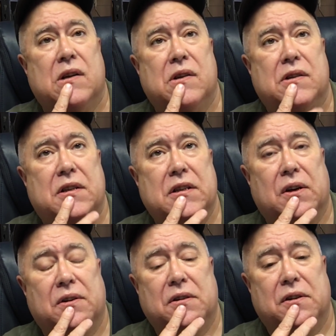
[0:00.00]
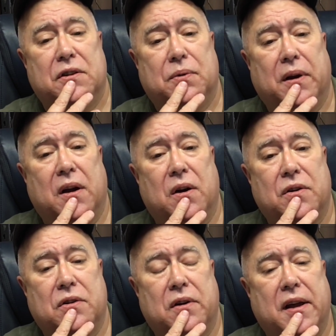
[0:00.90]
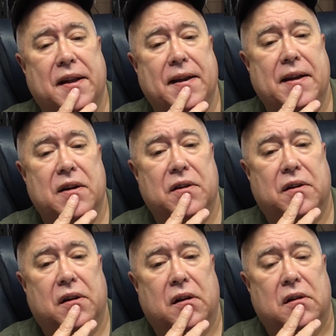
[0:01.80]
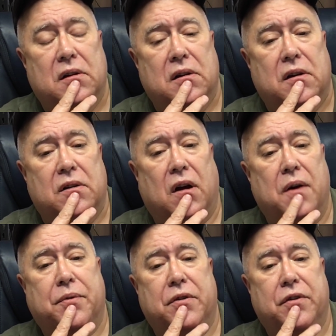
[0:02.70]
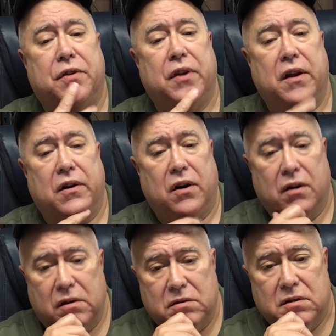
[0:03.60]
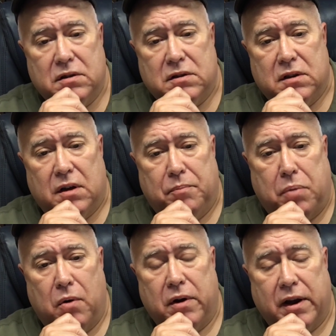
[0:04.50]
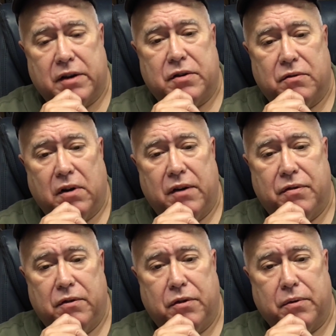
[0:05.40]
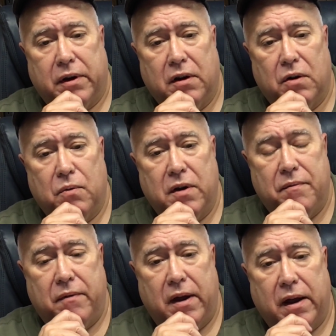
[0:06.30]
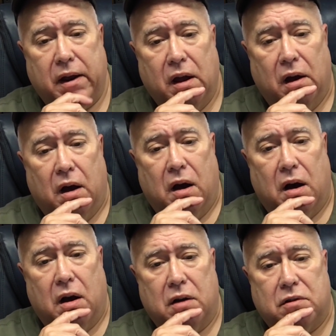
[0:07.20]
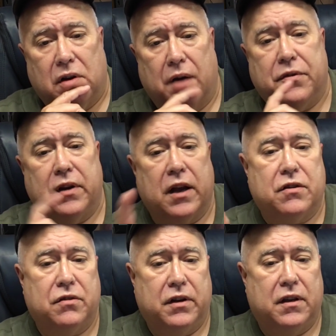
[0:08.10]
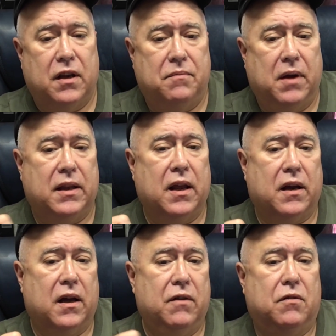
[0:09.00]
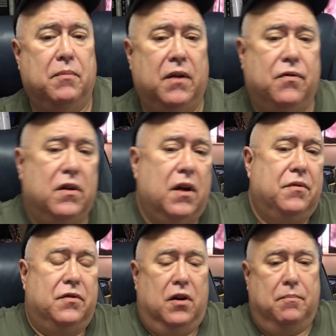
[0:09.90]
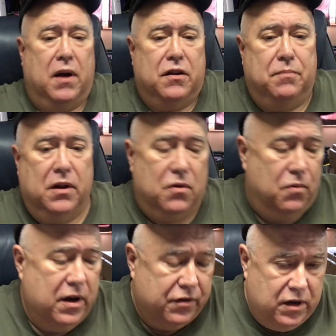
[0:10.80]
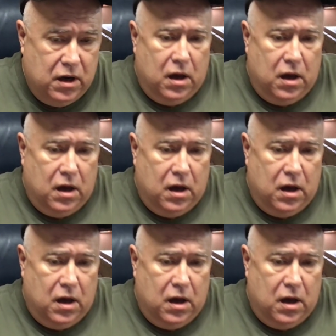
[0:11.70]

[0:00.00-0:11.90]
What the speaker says: see, earlier this week I also had a Thompson Center bolt action rifle and 300 Win Mag. Thompson actually didn't make that gun. It was made for Thompson Center by Smith & Wesson.